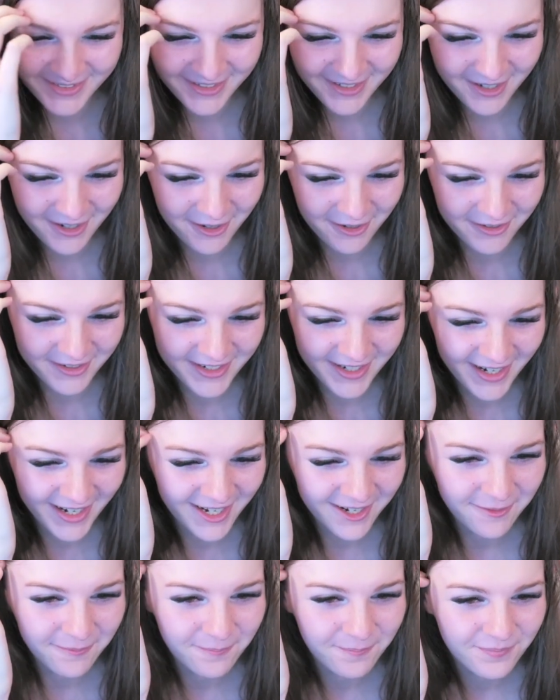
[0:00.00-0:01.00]
Oh
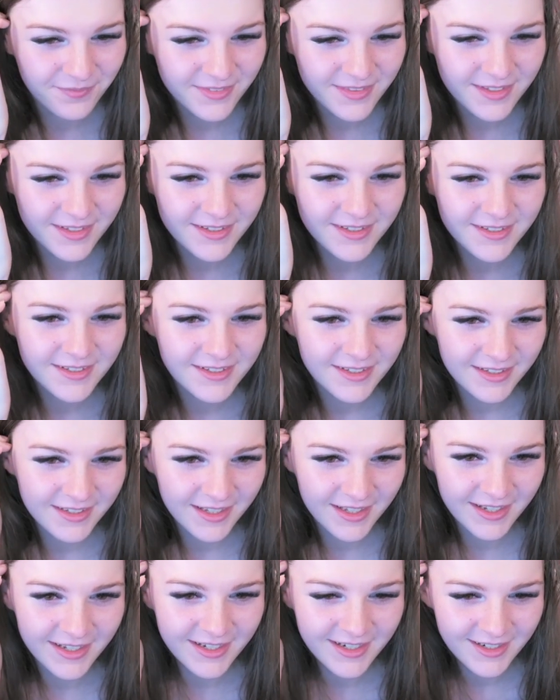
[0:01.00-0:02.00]
God,
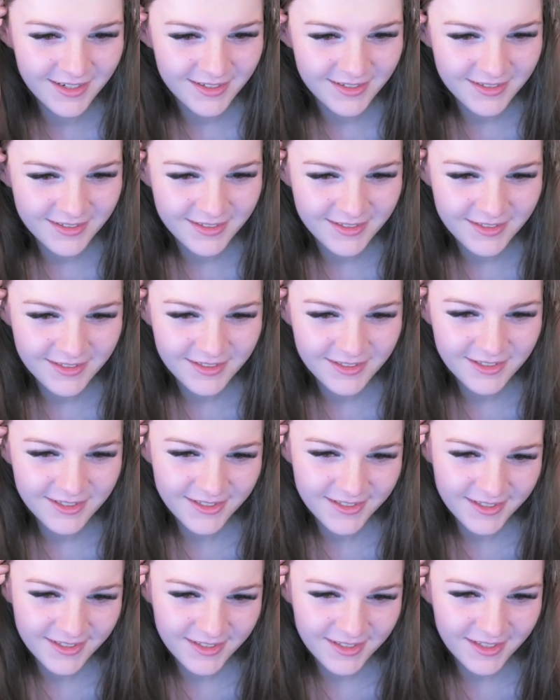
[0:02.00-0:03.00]
Lily,
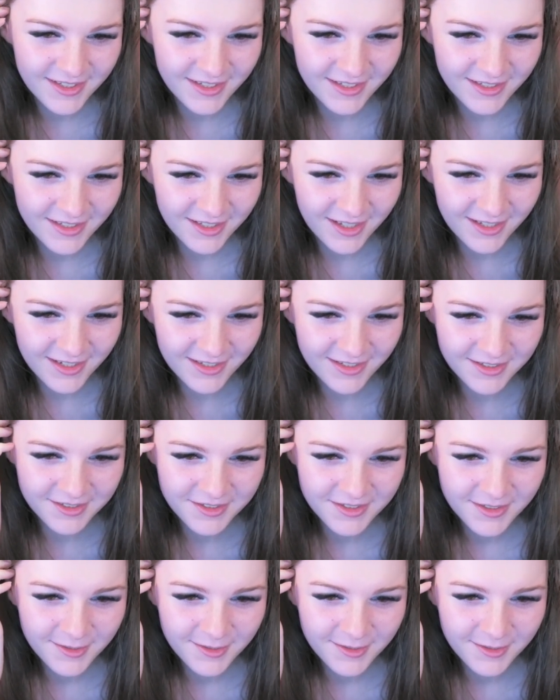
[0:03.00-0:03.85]
Lily, Lily.